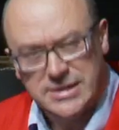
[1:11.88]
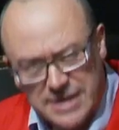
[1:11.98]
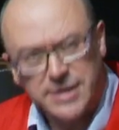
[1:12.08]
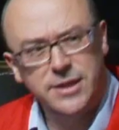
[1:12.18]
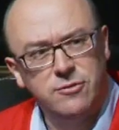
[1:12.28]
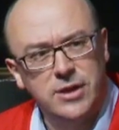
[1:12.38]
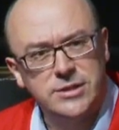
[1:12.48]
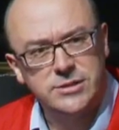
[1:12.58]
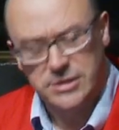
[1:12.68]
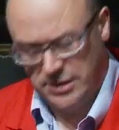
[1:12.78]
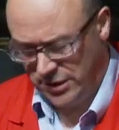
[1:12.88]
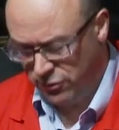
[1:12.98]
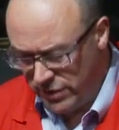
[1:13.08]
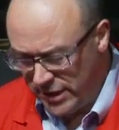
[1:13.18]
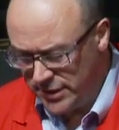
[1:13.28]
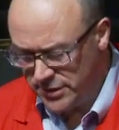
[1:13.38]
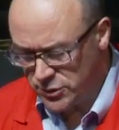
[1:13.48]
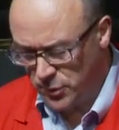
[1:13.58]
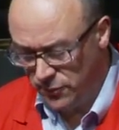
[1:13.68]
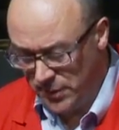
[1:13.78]
So there's a lot more than just the
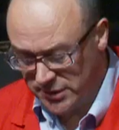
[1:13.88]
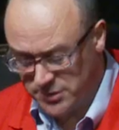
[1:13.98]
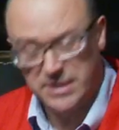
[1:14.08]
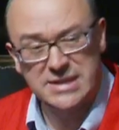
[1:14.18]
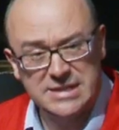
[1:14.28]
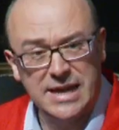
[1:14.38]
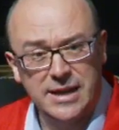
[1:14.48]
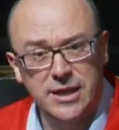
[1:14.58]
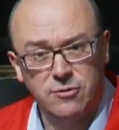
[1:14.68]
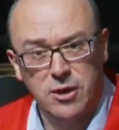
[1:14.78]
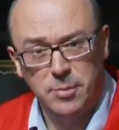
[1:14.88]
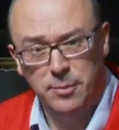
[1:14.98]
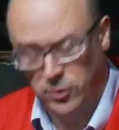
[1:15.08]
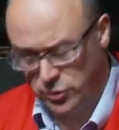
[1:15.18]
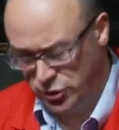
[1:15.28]
whizzes and bangs and light shows that you're,